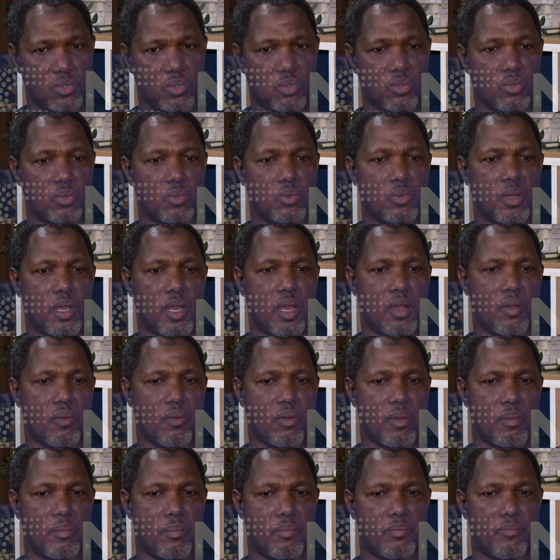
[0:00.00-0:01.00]
So
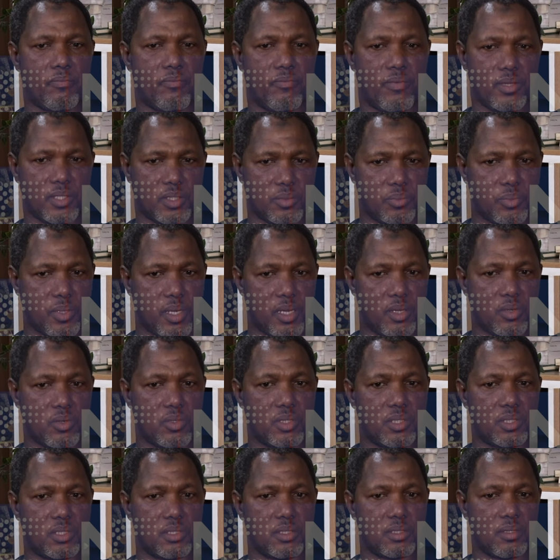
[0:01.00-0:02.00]
our first
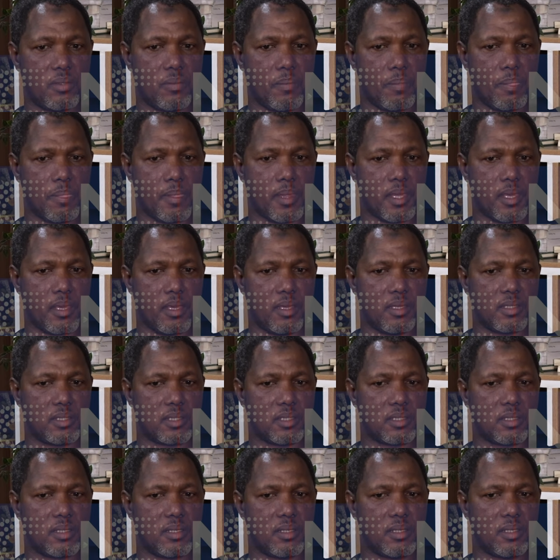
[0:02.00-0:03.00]
priority
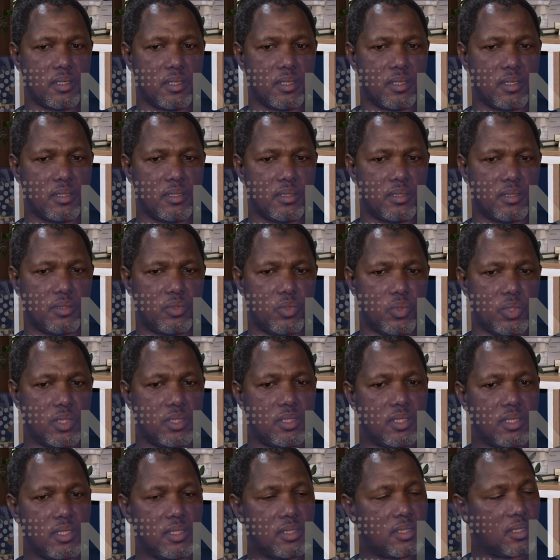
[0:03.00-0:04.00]
is
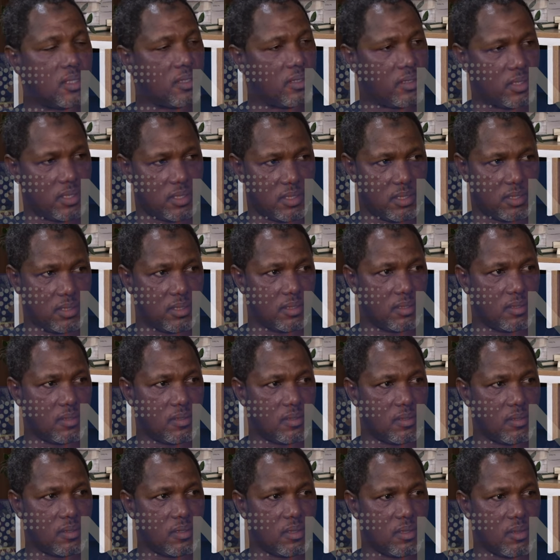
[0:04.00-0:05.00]
doing the nitty-gritty
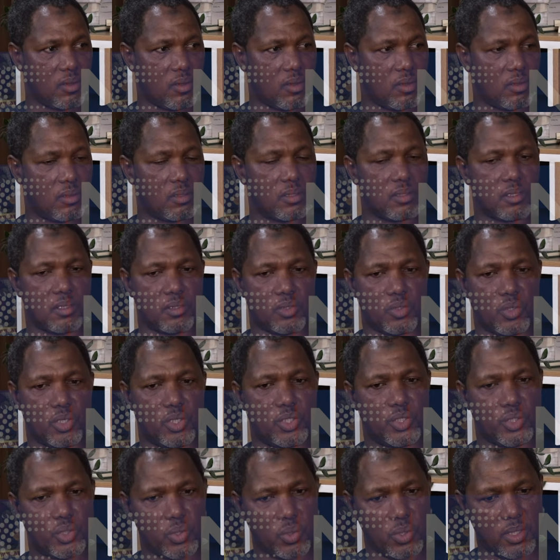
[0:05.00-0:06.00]
to
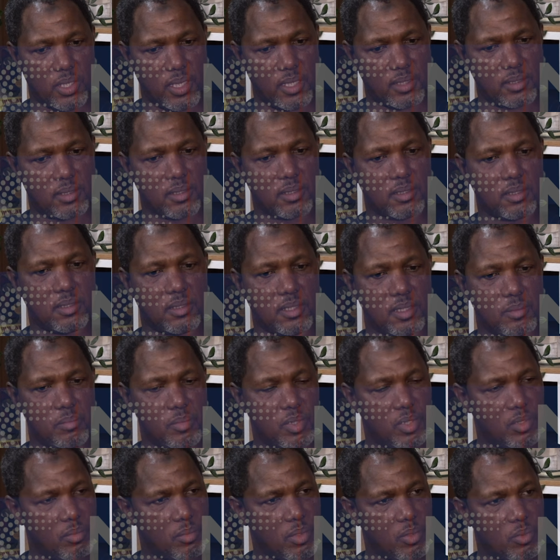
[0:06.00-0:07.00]
ensure that the
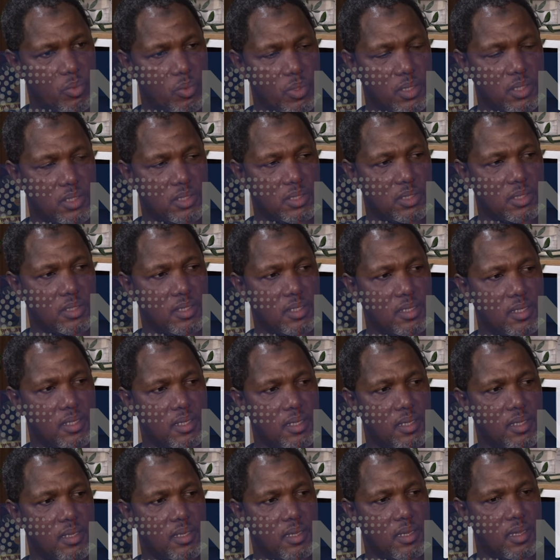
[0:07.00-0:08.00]
minimum wage
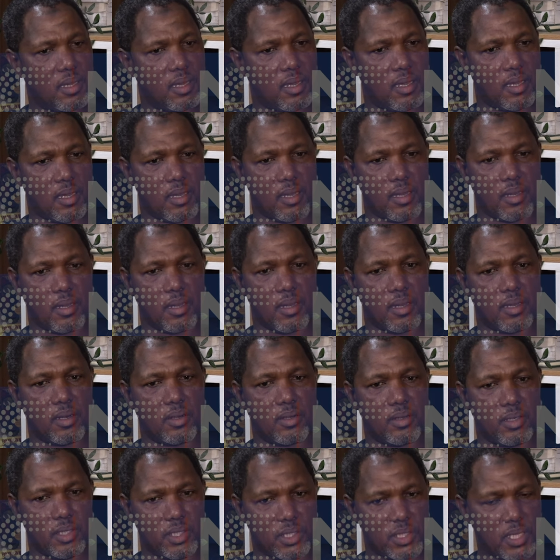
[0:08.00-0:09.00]

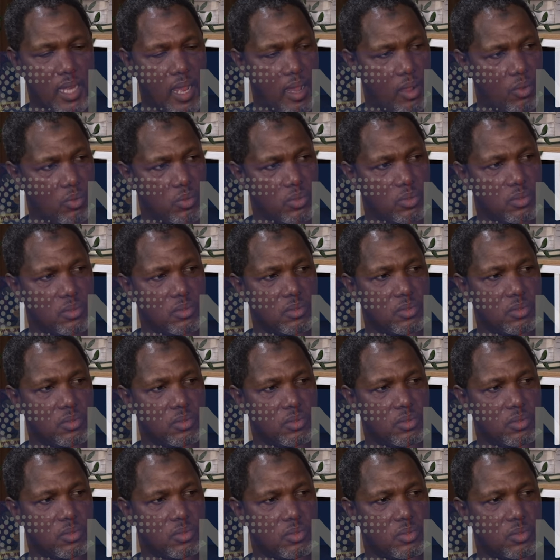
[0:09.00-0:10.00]
reach out
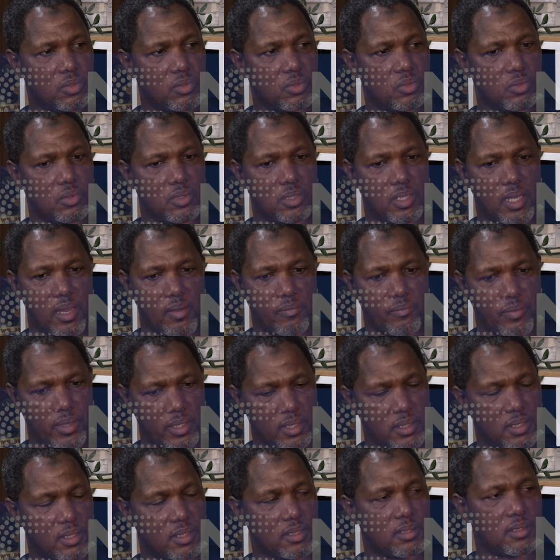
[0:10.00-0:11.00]
to the
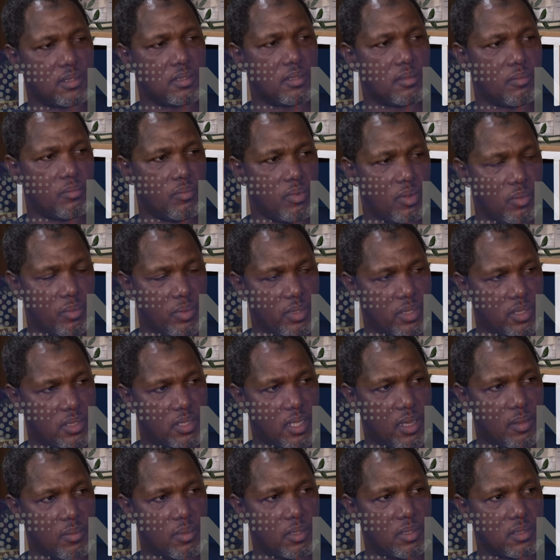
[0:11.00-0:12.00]
affected public
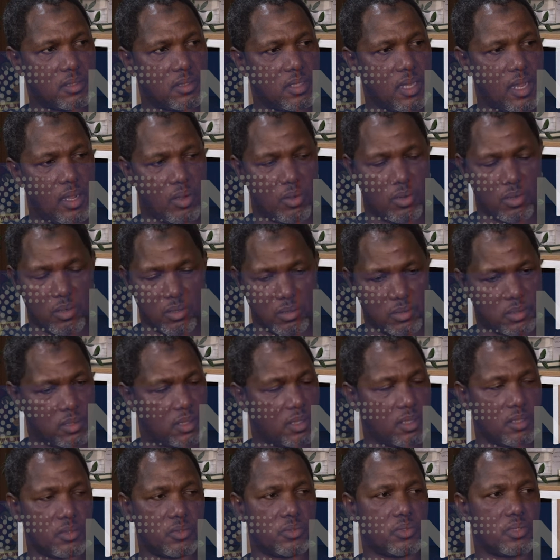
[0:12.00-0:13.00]
servant across
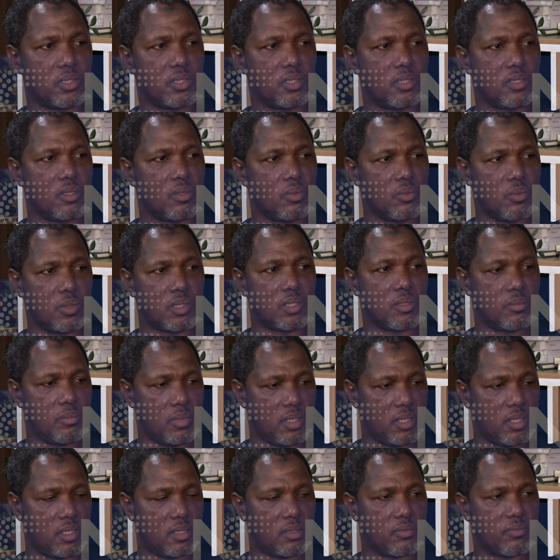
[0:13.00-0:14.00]
the country with
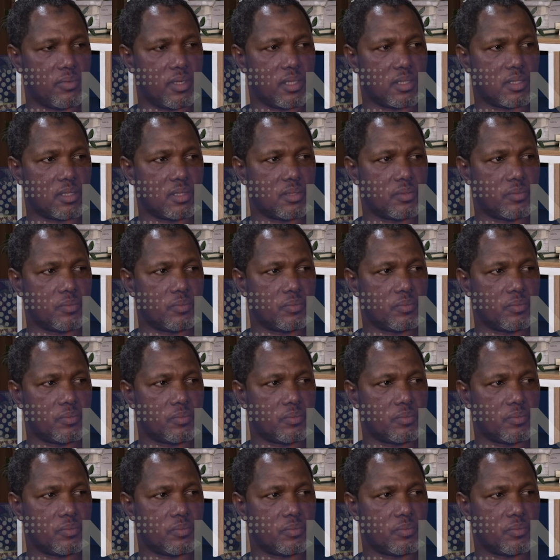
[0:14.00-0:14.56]
immediate effect.